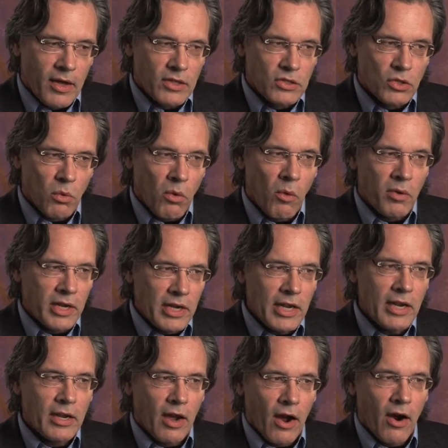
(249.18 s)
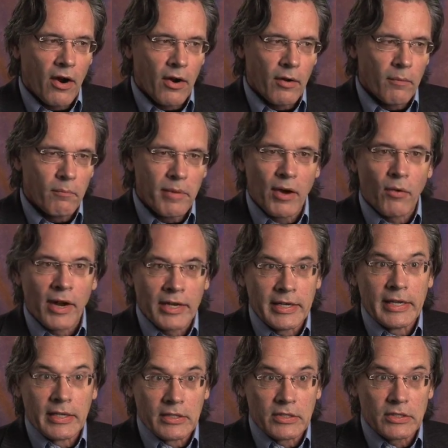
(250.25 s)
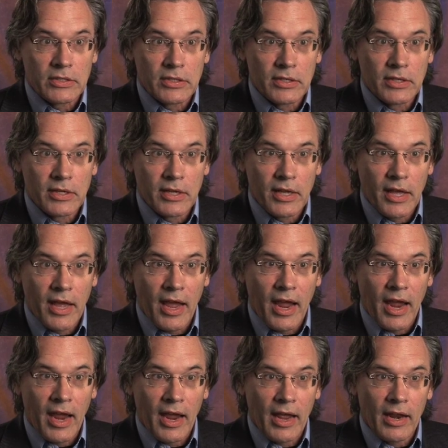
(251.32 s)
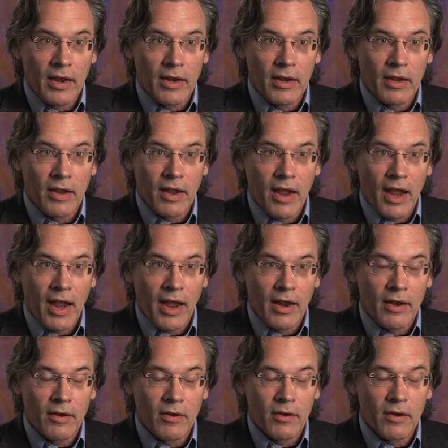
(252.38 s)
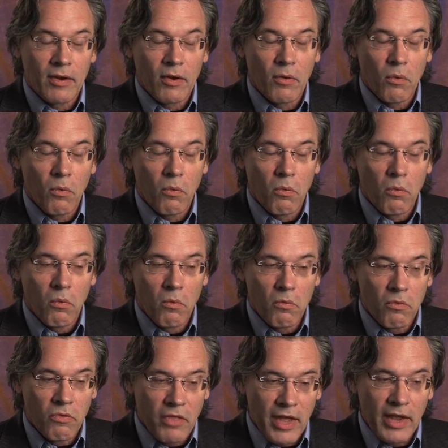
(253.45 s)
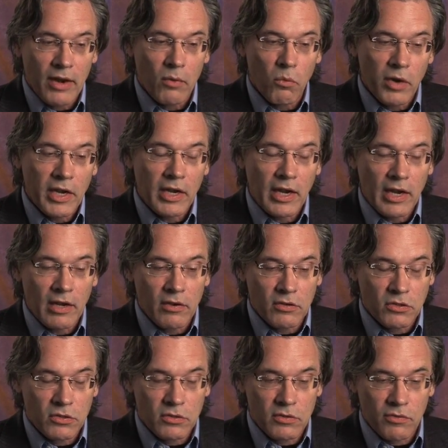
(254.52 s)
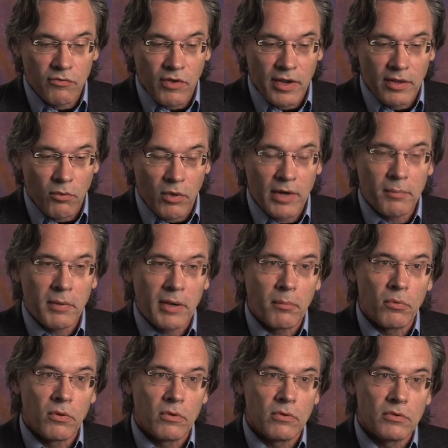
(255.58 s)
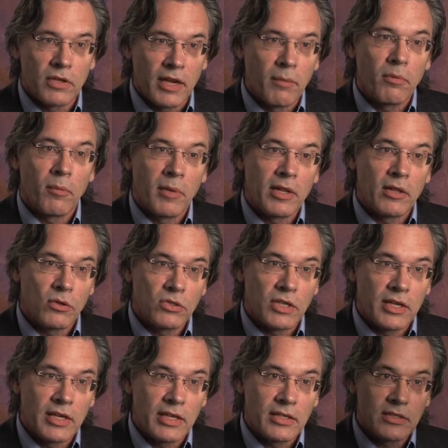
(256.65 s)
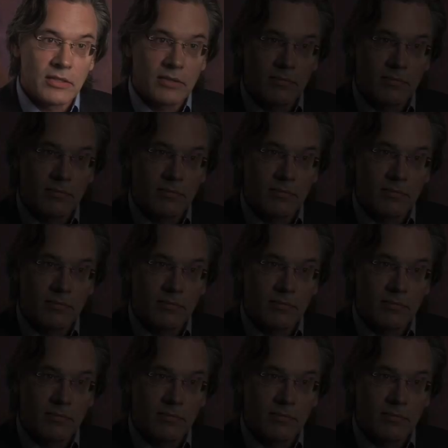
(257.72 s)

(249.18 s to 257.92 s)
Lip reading: So what we need are better ideas. And then we need to find the right people to implement those ideas.